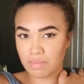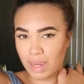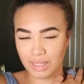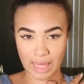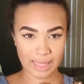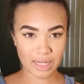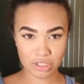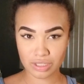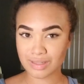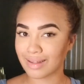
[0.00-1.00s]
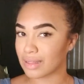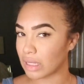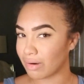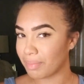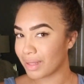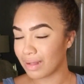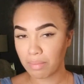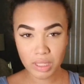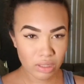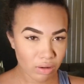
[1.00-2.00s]
my lighting just a little bit. Let
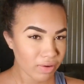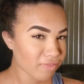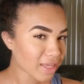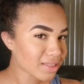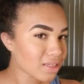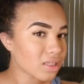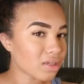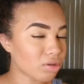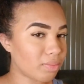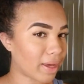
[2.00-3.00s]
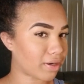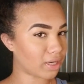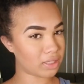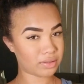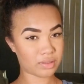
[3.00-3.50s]
me know if that's a little better.